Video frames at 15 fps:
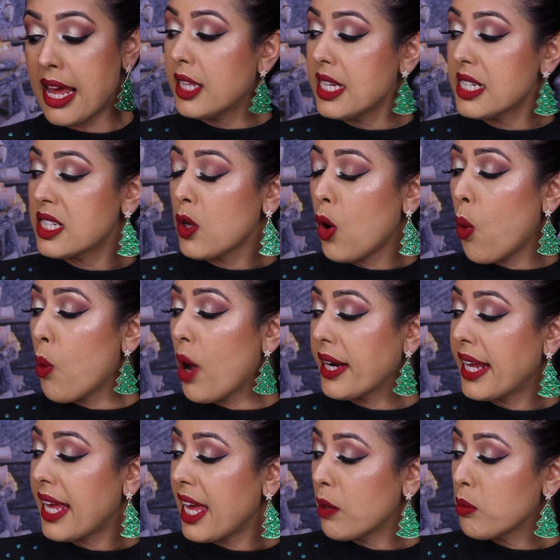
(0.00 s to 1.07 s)
This one
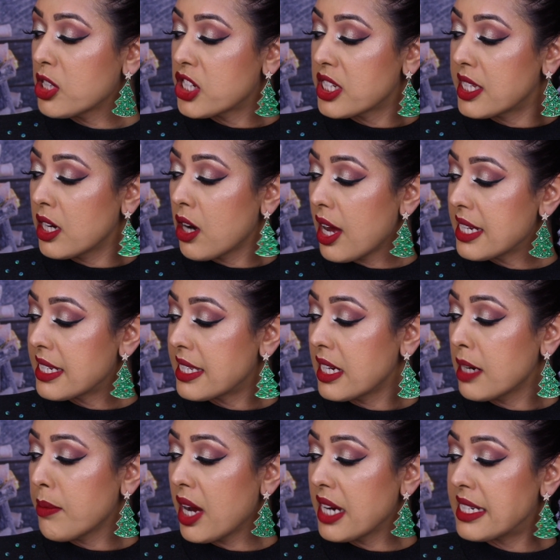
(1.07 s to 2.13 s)
here, which is the
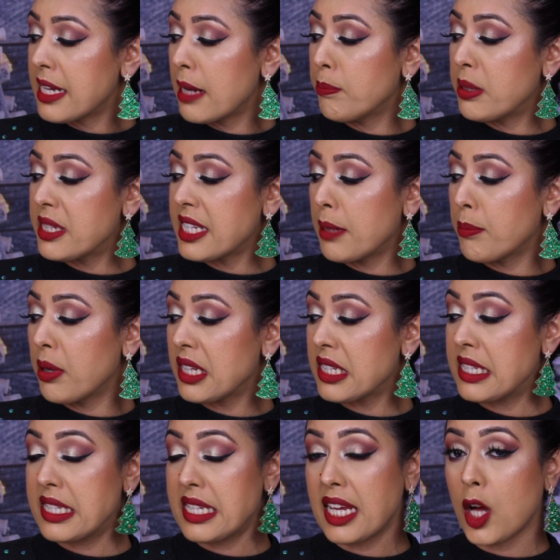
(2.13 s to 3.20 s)
niacinamide 10%
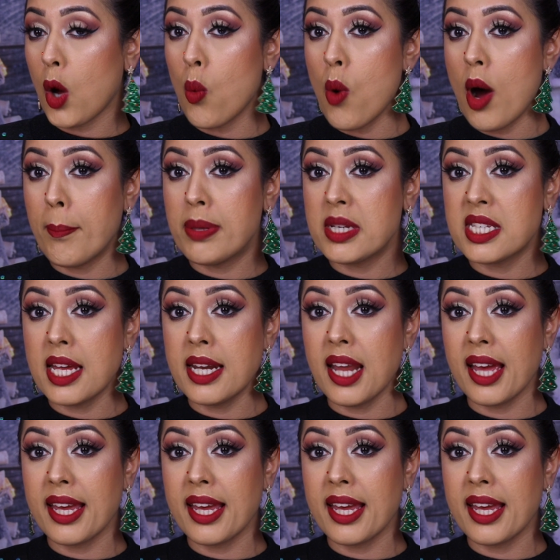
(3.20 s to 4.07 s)
plus zinc 1%.